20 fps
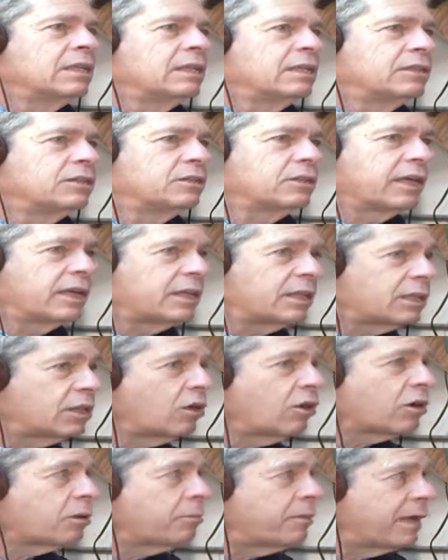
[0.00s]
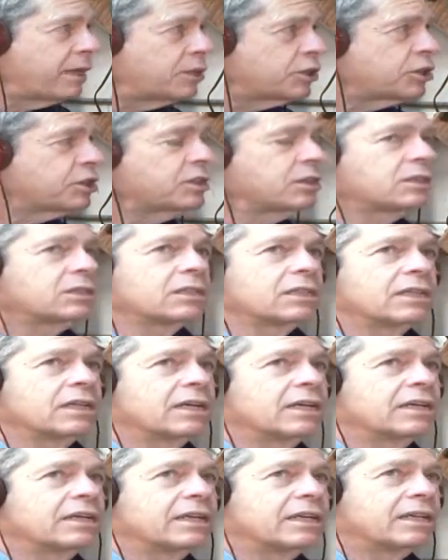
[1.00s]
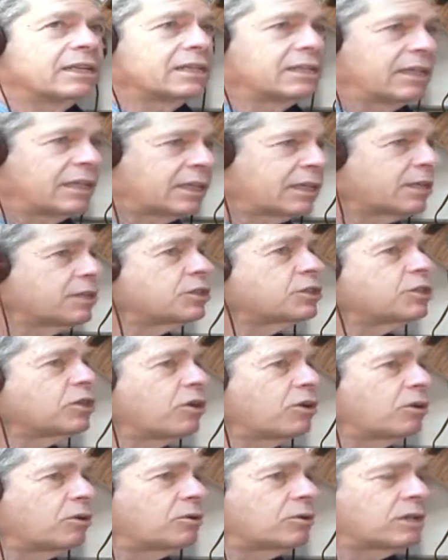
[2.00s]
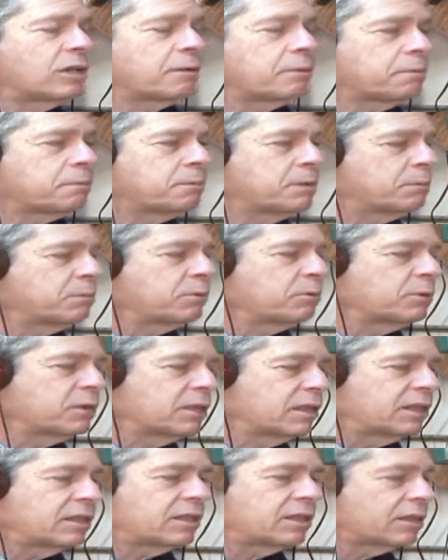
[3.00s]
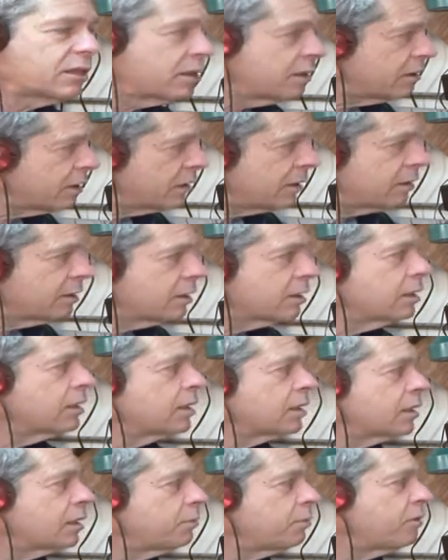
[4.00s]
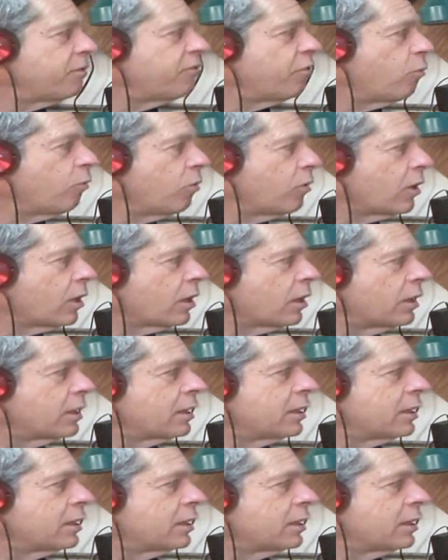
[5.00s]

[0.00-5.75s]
You get in the automation, and at the end of the show, people will hear that there are going to be 4